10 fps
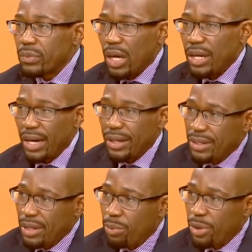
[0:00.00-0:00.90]
attacked
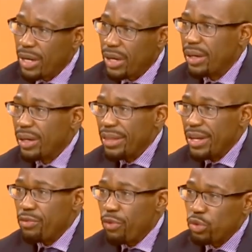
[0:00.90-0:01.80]
in Albania,
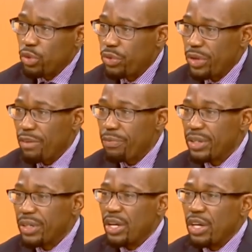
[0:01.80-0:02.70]
then it falls onto the
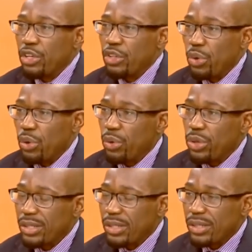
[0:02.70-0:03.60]
government. So
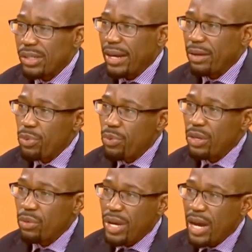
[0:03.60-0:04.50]
it's like
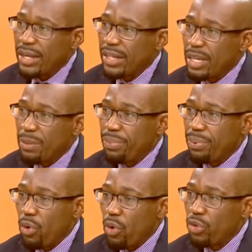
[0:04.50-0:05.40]
we can't keep
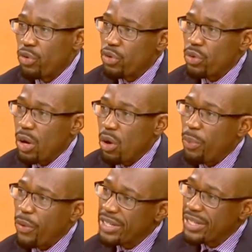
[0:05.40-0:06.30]
on
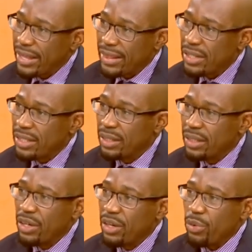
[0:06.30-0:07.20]
operating like that.
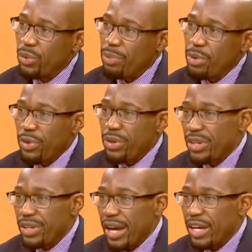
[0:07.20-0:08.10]
We are people in
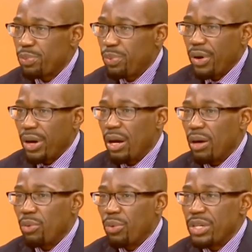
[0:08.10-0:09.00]
the diaspora,
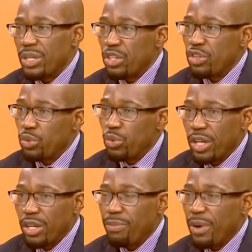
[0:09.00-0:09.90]
we need to
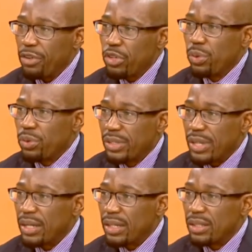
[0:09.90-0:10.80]
live by first world
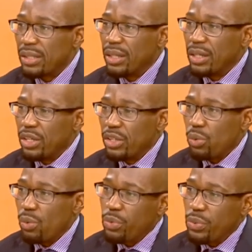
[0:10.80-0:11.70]
standards. So
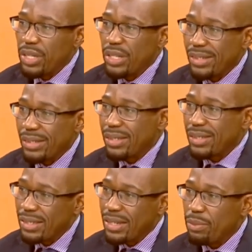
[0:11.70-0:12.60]
what we need is a
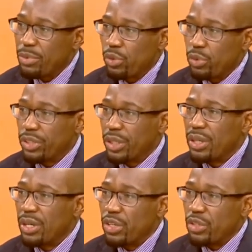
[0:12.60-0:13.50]
sustainable solution.
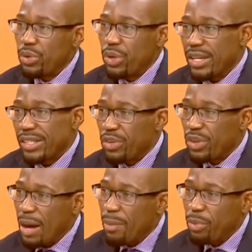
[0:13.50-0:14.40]
So you guys, can you
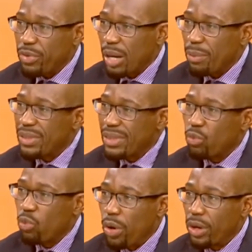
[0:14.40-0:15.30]
come up with something
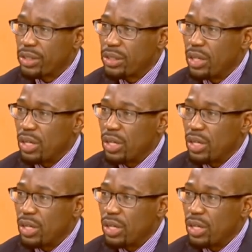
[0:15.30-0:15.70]
that works?